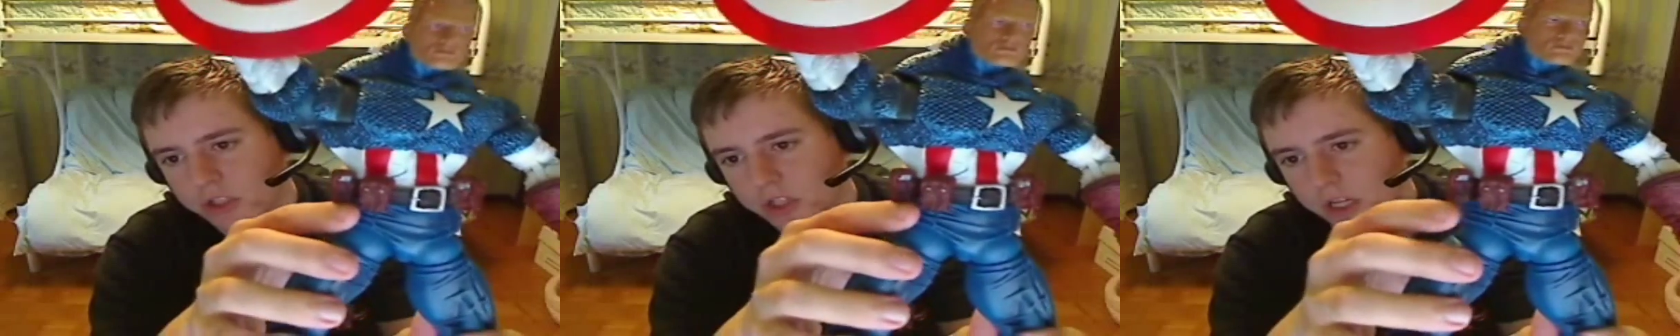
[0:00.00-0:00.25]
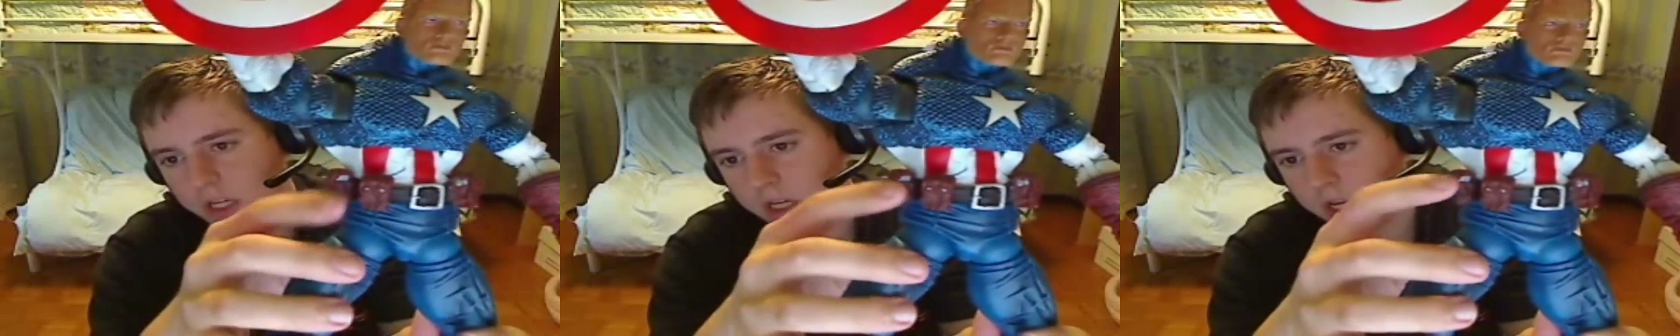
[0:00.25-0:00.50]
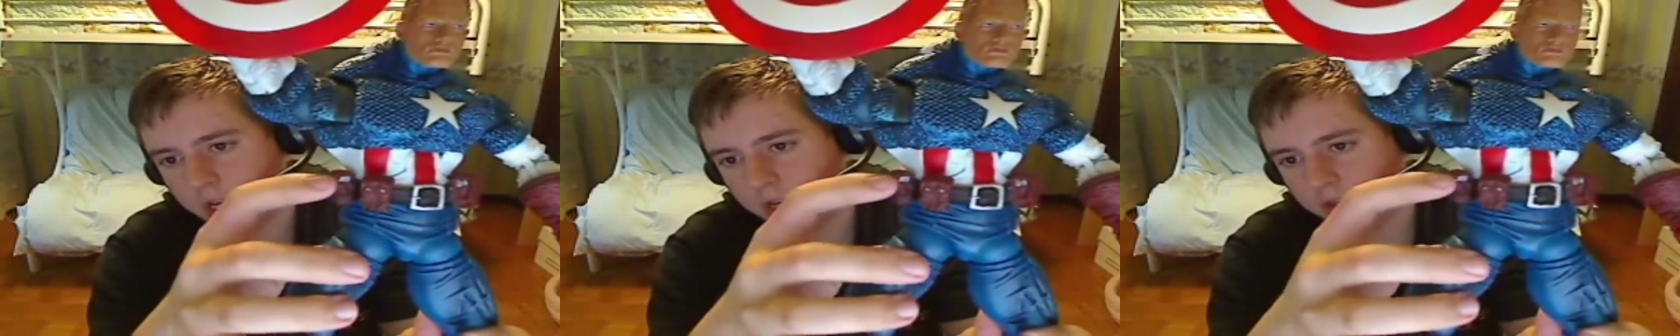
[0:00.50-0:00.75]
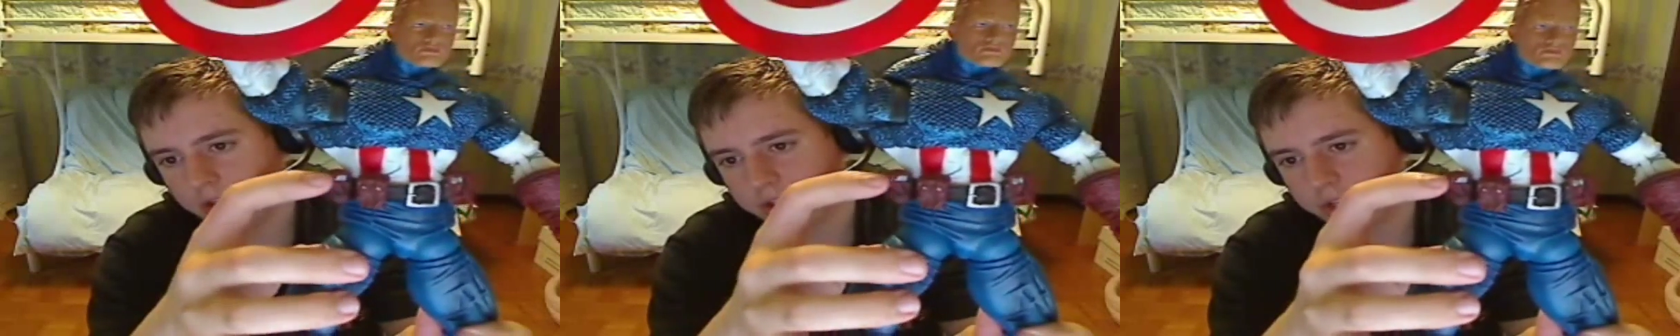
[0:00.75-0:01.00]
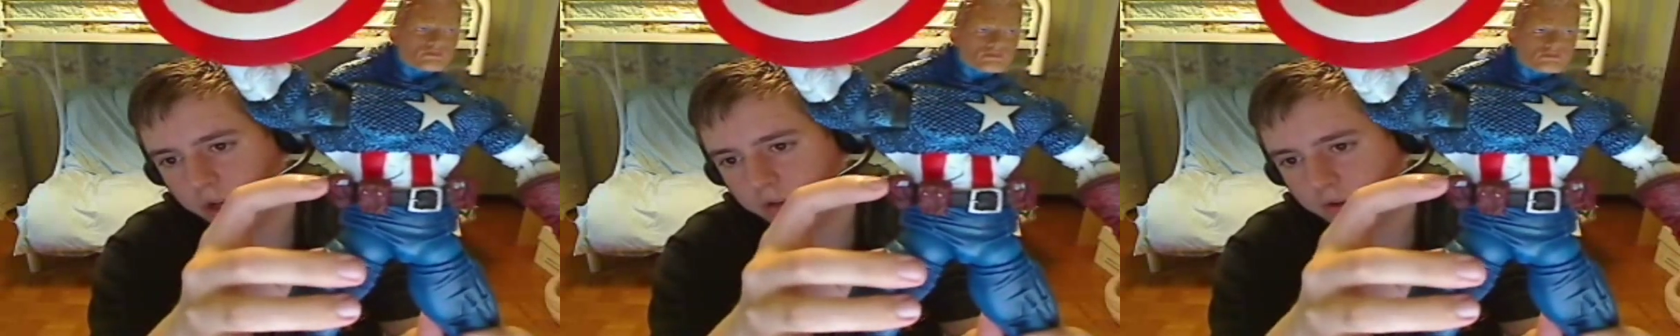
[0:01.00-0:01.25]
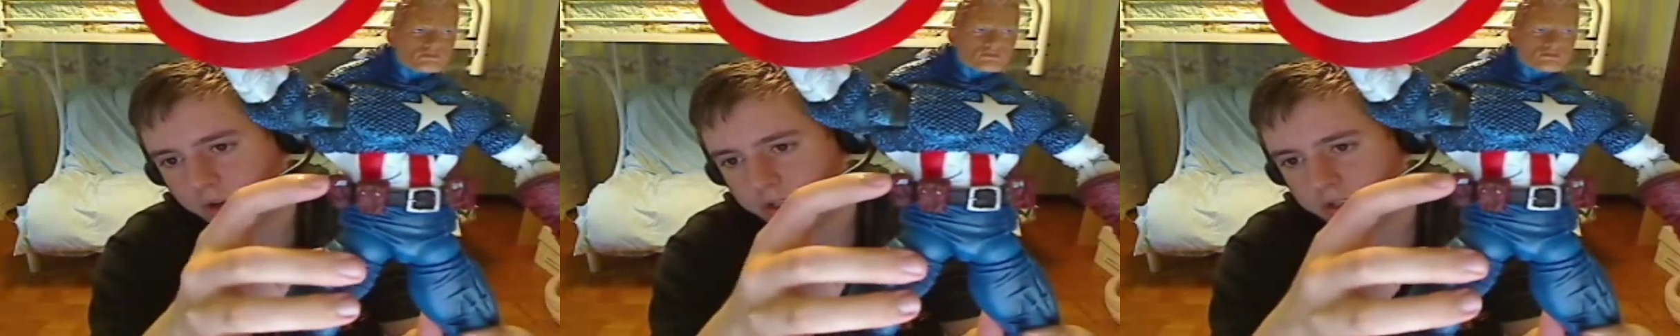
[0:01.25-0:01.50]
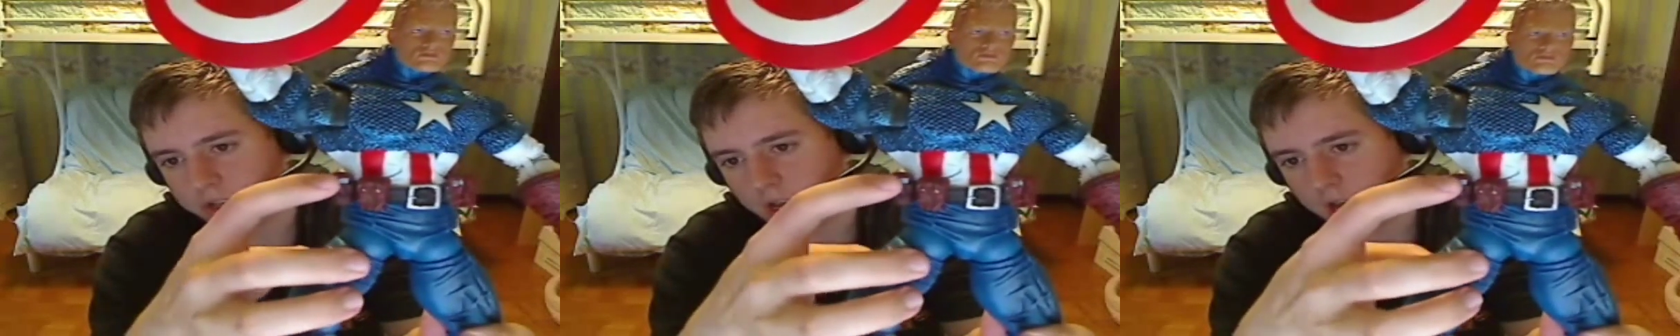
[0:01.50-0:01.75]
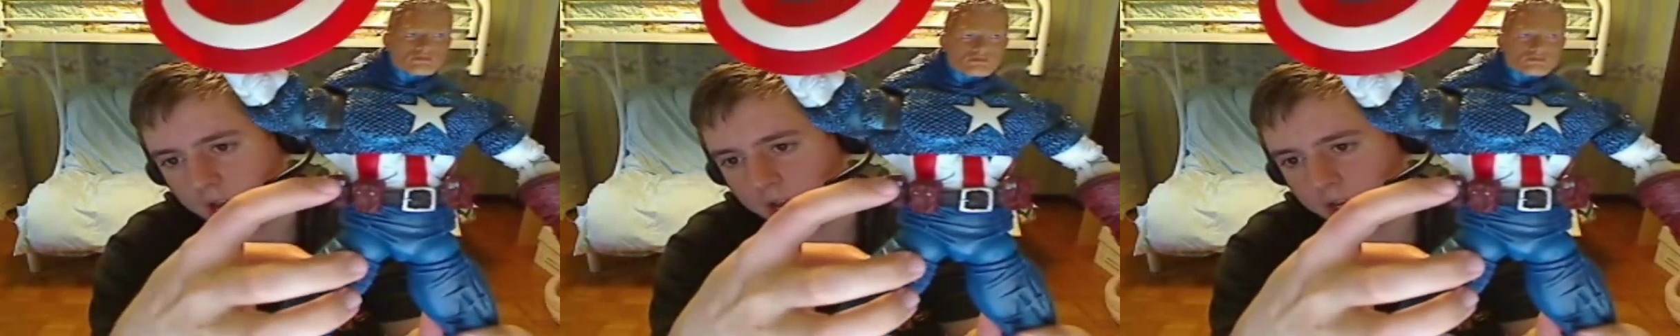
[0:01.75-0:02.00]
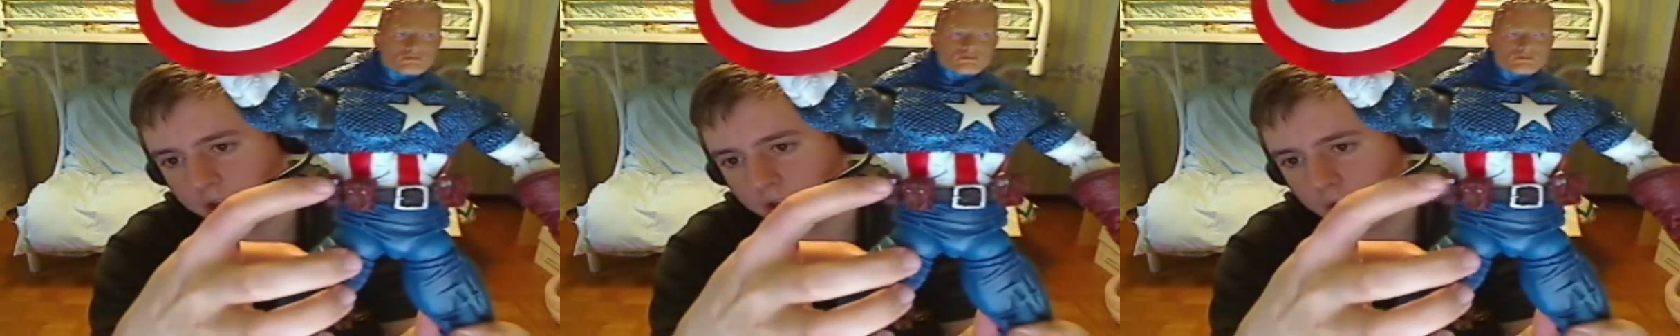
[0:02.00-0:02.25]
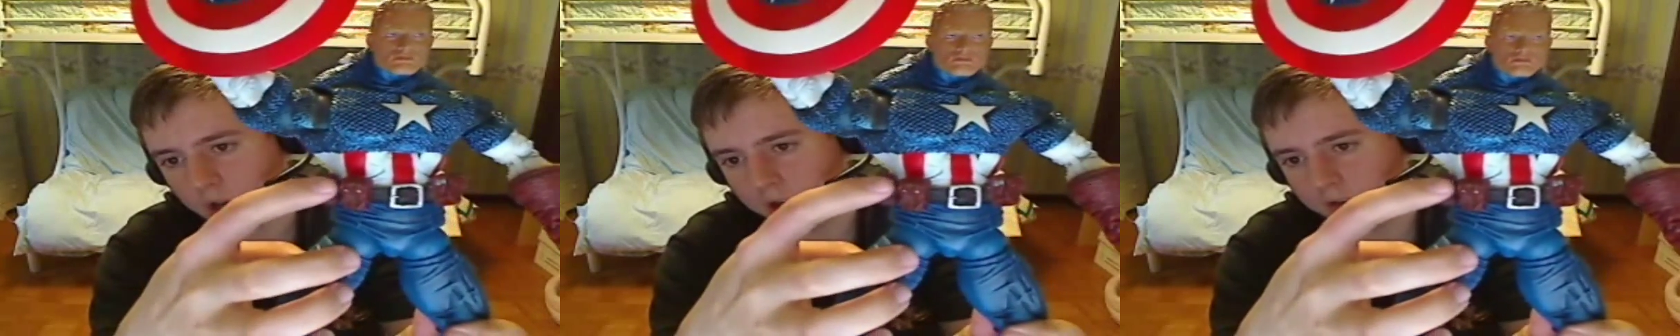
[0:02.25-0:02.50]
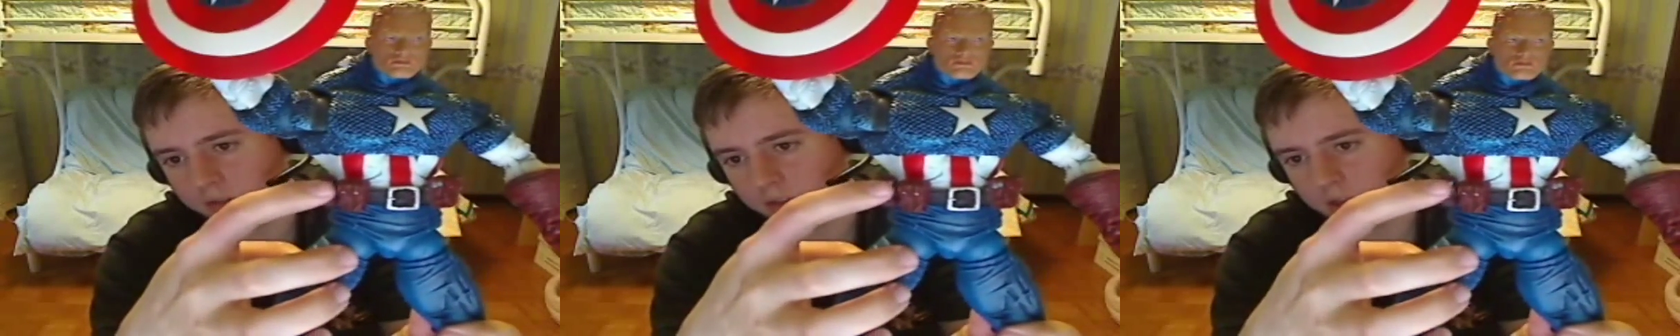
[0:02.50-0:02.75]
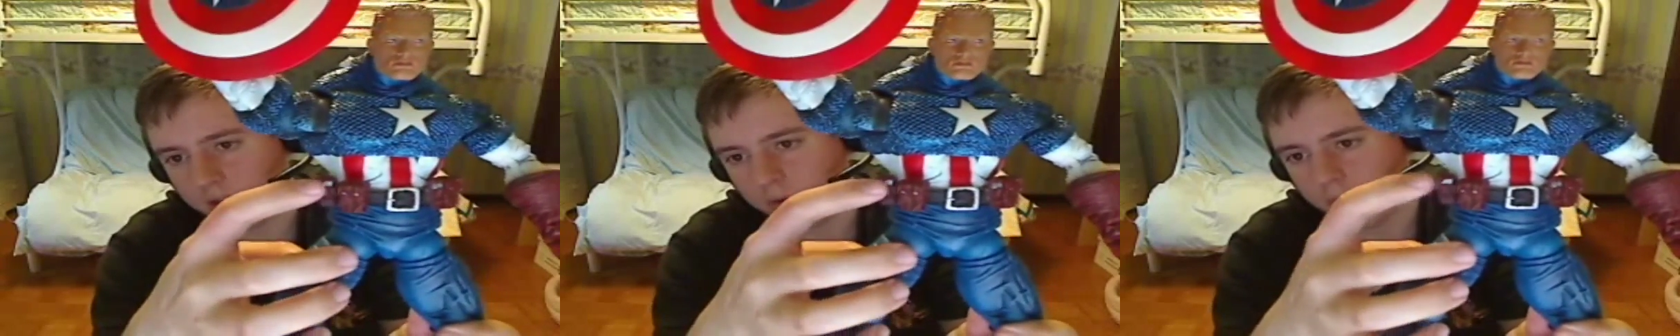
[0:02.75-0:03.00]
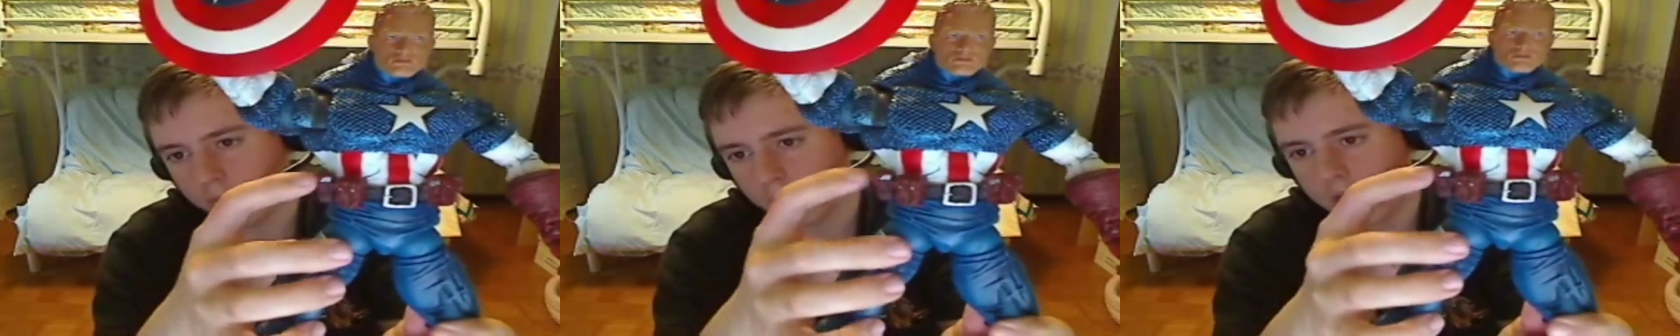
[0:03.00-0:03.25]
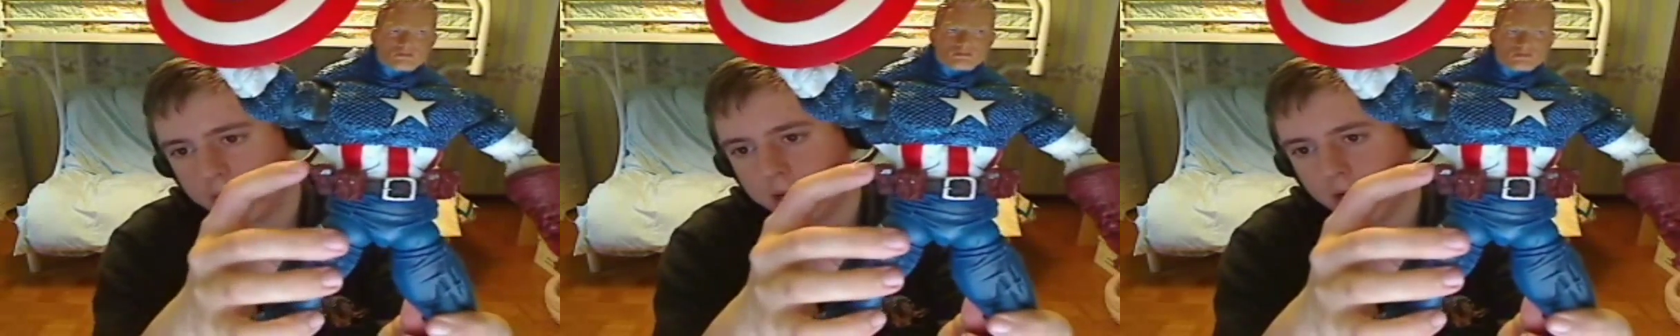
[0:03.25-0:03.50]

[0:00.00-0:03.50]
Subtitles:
see the silver inside of the red